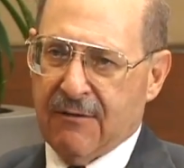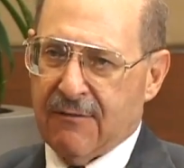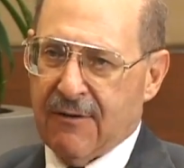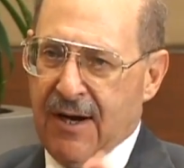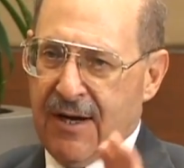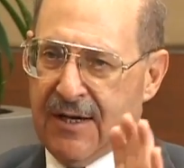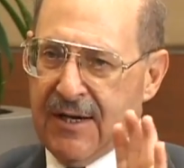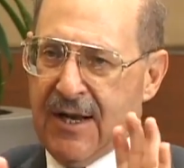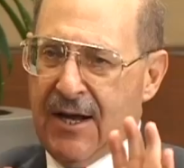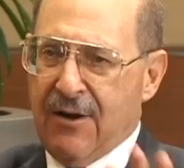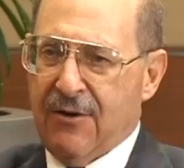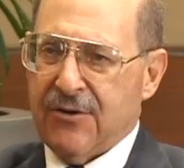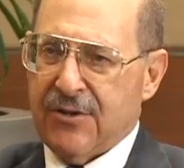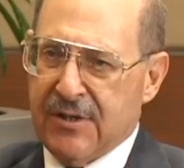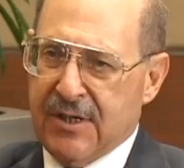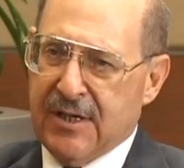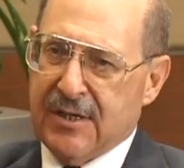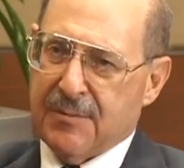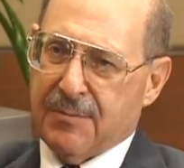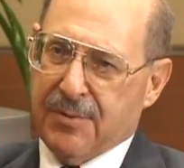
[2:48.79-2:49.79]
right now you
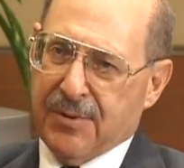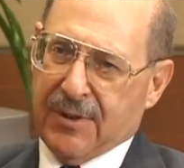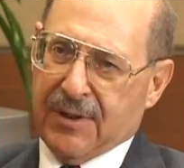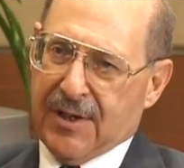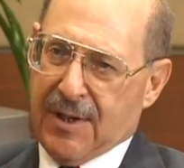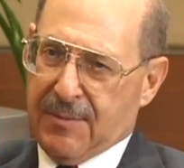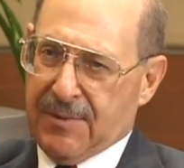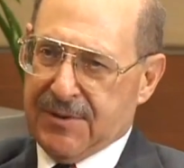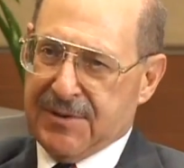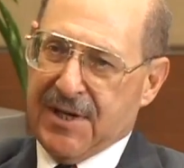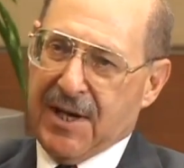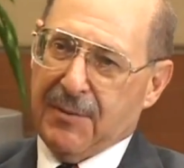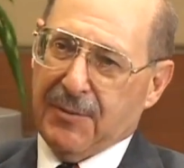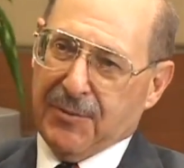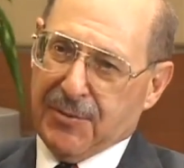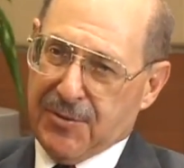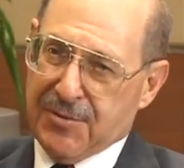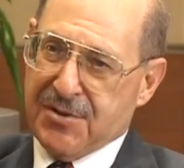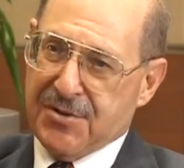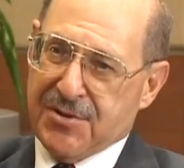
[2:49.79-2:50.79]
need to put a couple of
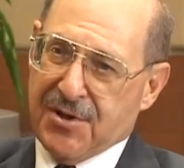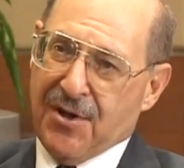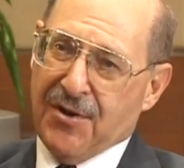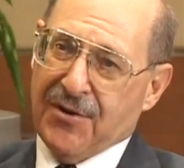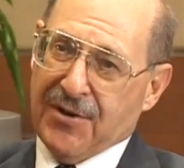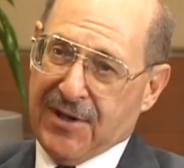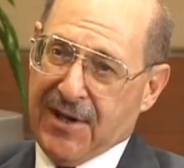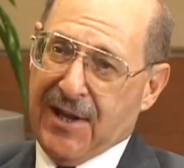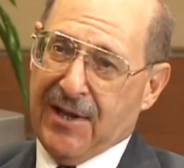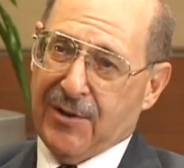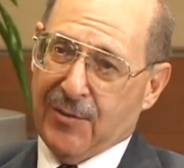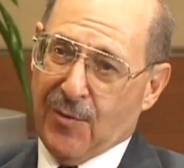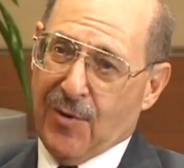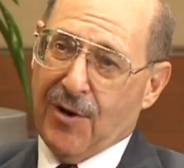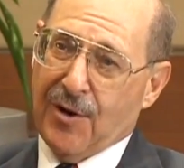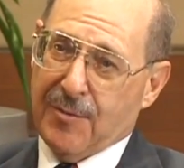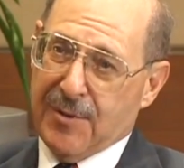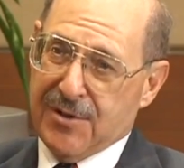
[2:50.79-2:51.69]
tablespoons of salt in a gallon of water,